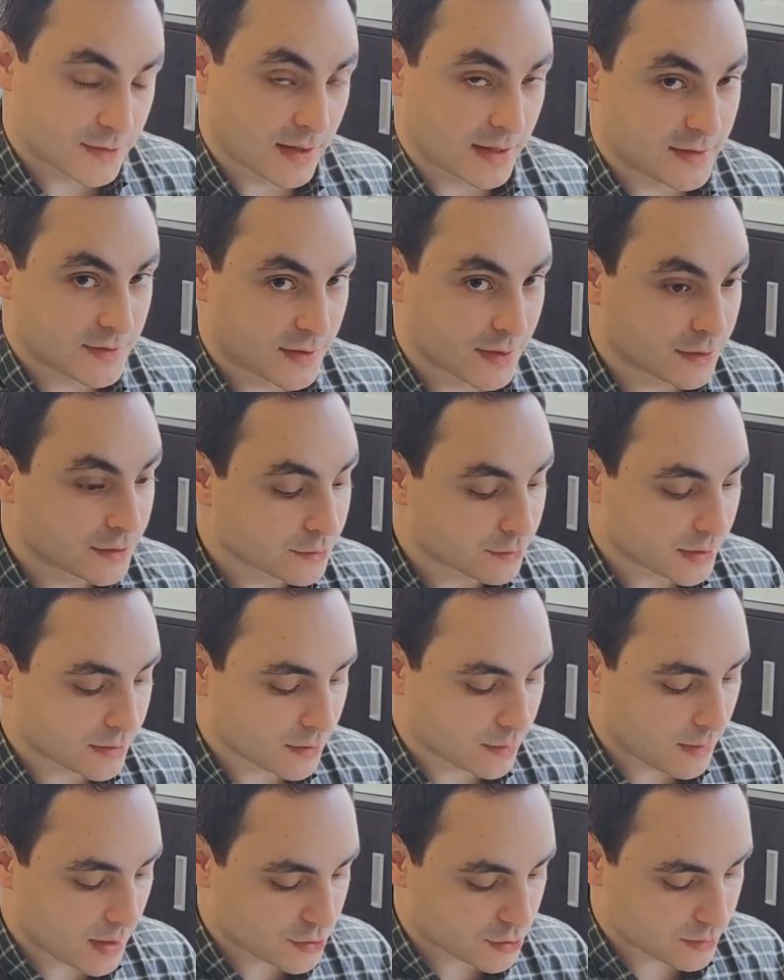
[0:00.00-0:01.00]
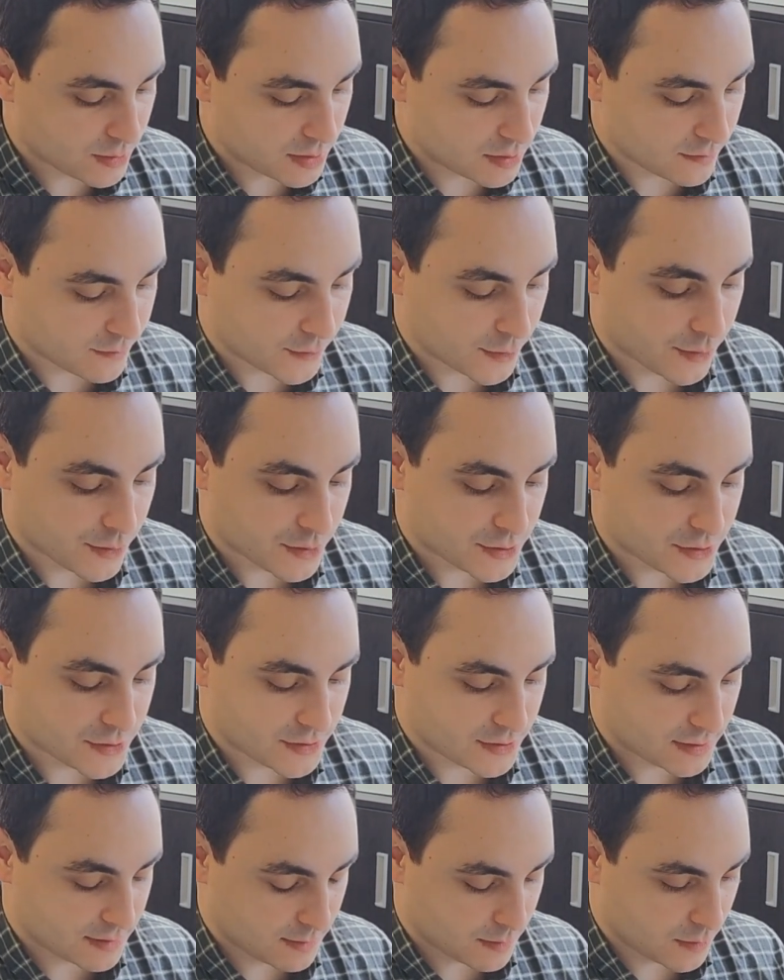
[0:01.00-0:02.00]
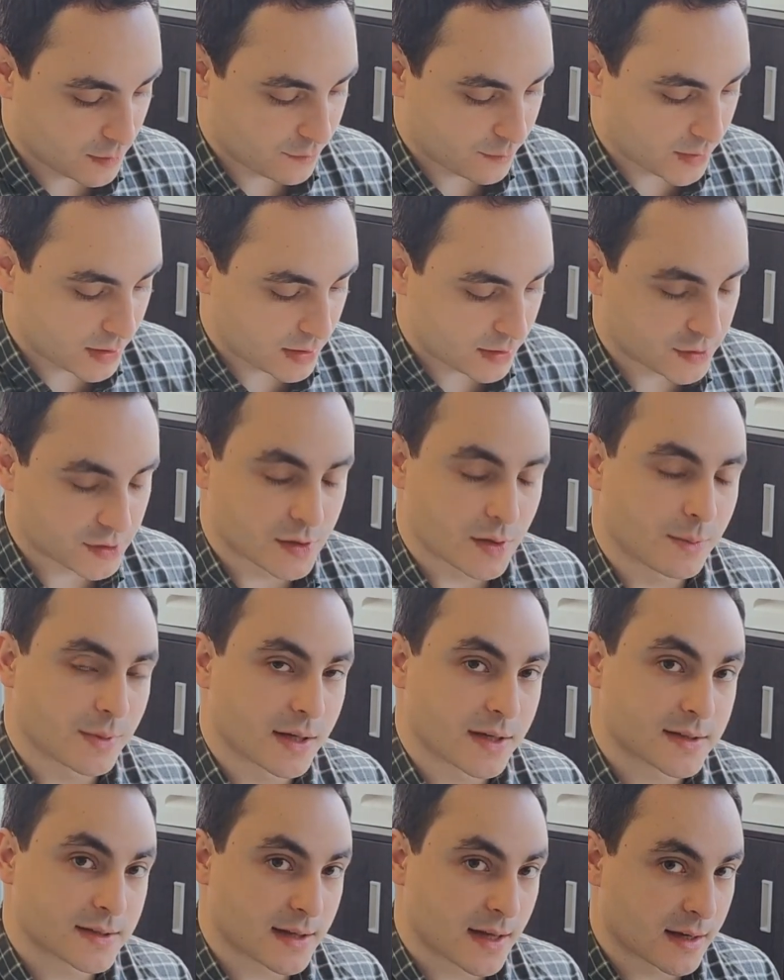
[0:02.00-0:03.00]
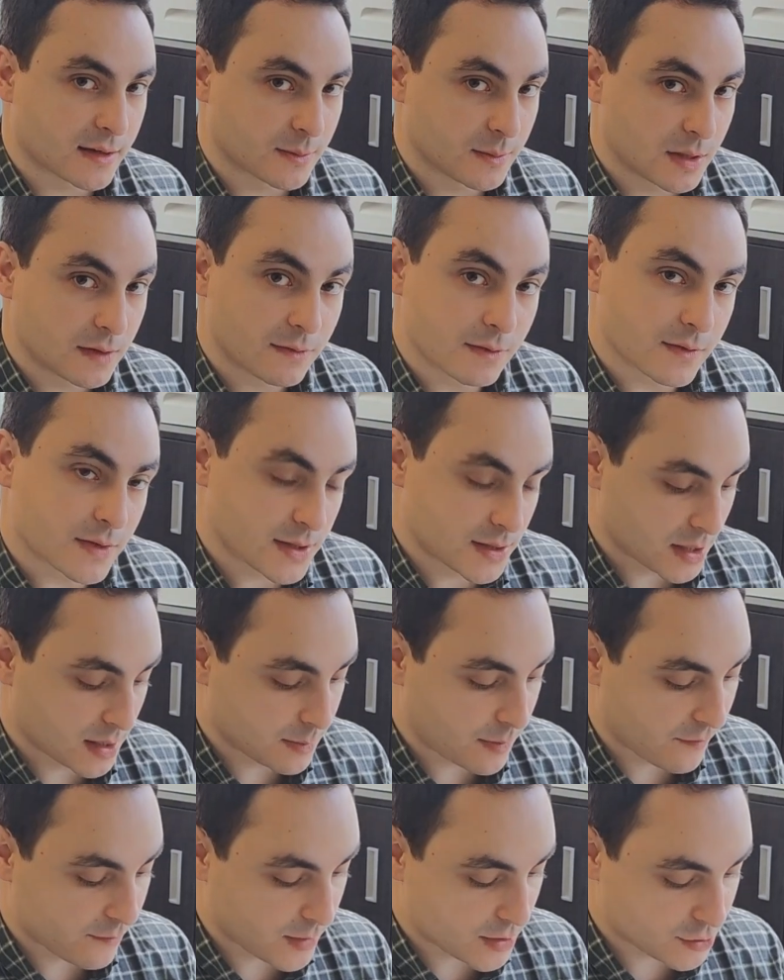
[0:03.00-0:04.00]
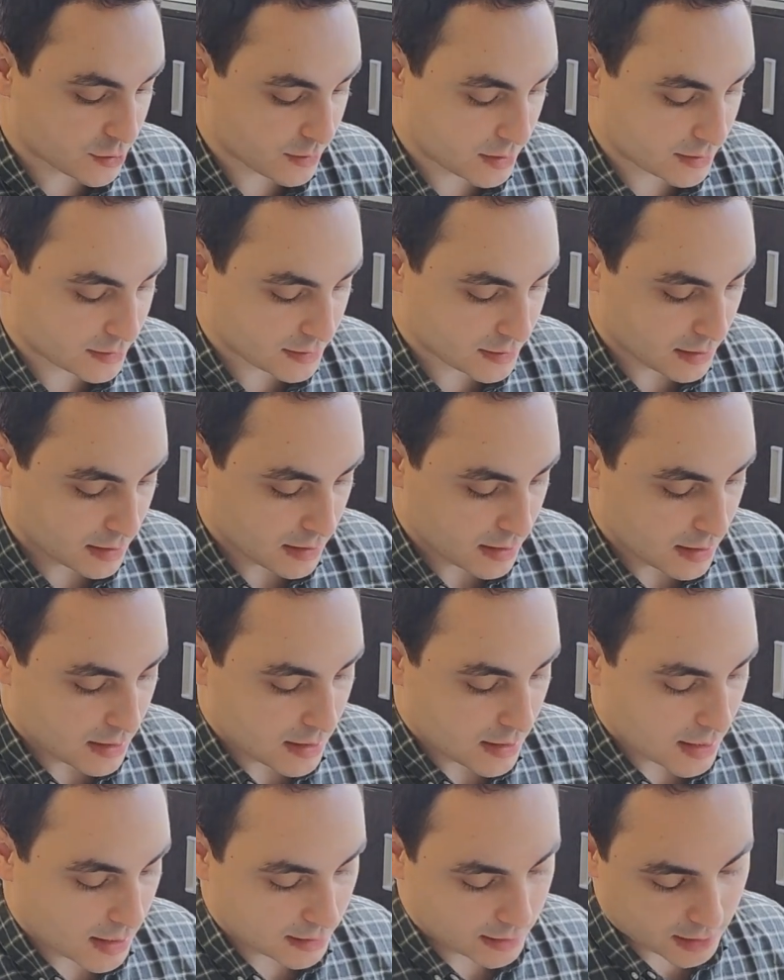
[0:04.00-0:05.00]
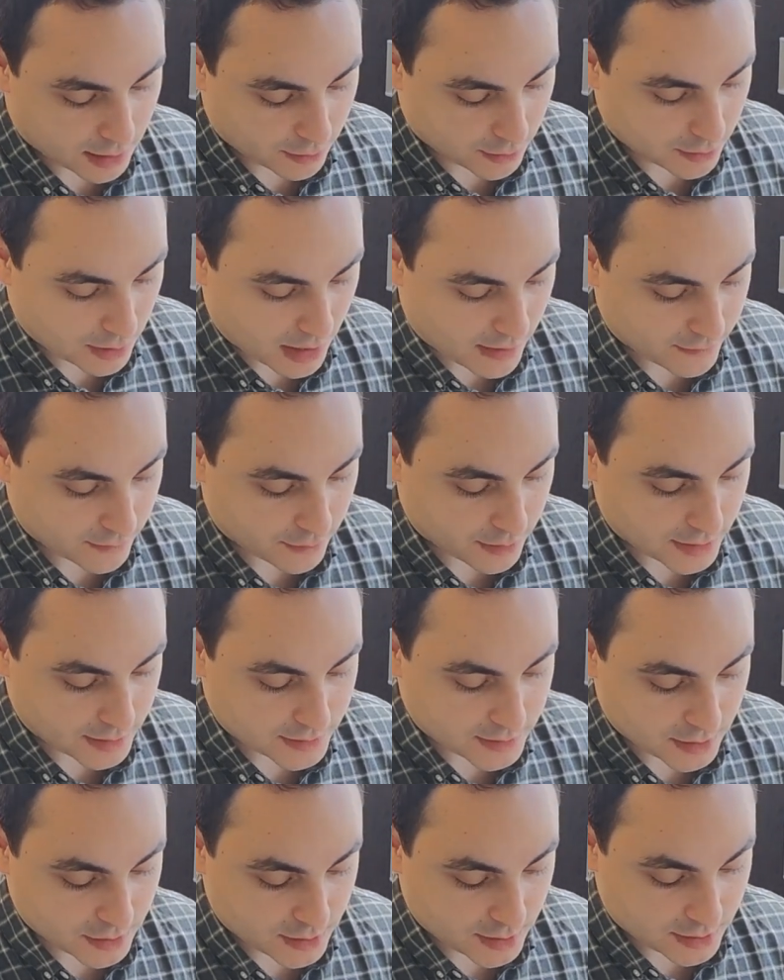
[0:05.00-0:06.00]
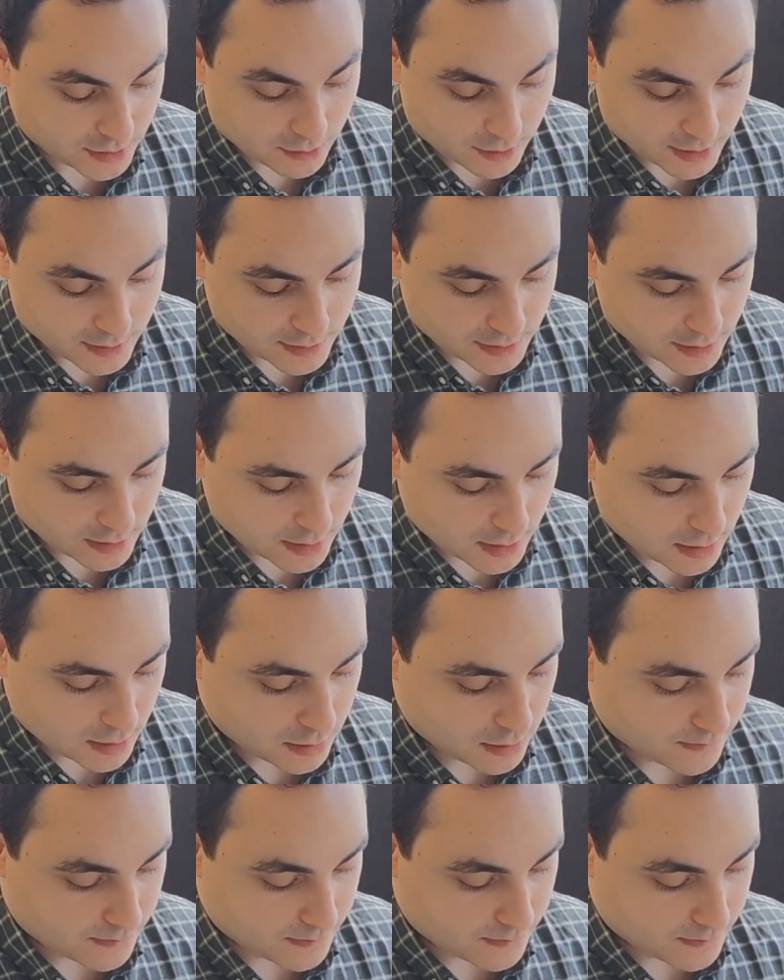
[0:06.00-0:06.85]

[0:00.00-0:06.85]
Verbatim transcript: Stay still during the measurement. Of course, movement is the biggest enemy for this type of measurement. And here you have your ECG trace.